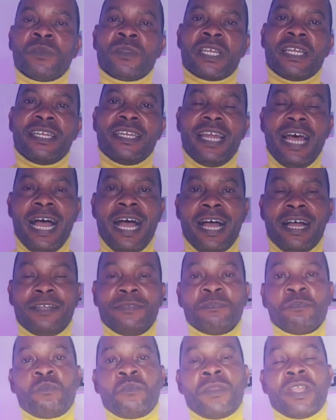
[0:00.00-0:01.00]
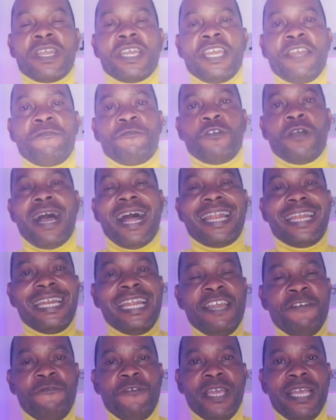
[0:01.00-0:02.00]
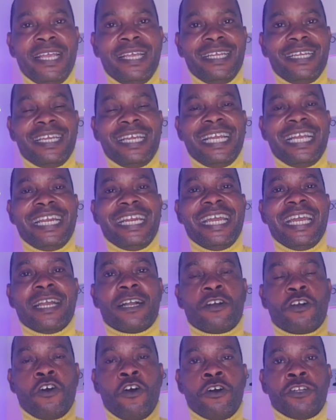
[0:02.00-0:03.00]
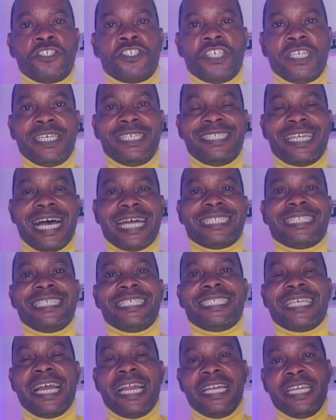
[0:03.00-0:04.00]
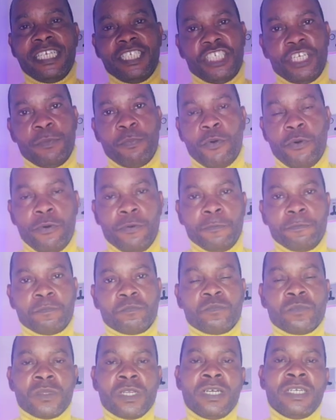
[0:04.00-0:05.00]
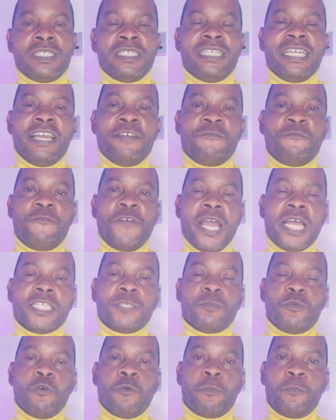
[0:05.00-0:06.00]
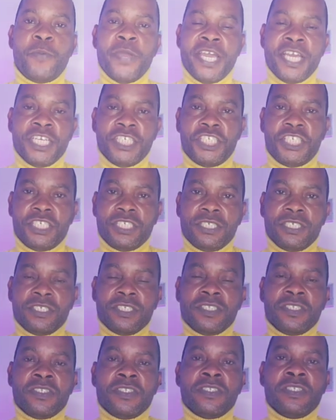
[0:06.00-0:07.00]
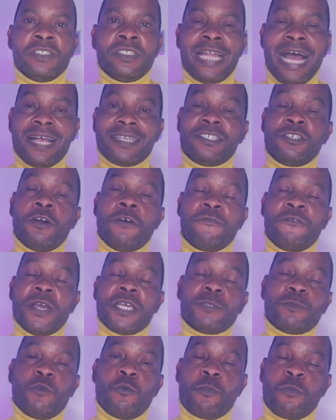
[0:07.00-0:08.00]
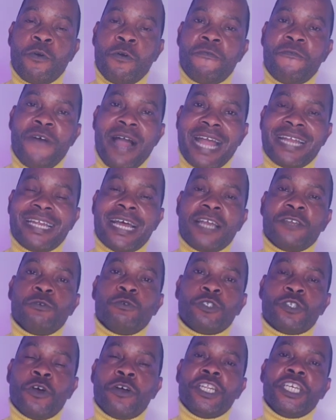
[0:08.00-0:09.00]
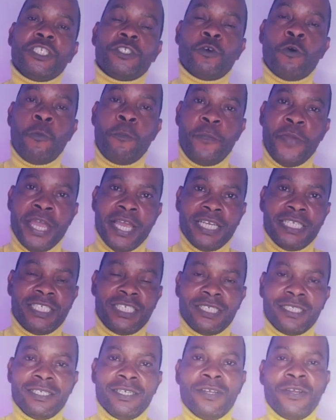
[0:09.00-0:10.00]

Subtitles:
Now, if you are living in a country that is eligible, the Facebook page, that's your Facebook profile that you turn into page,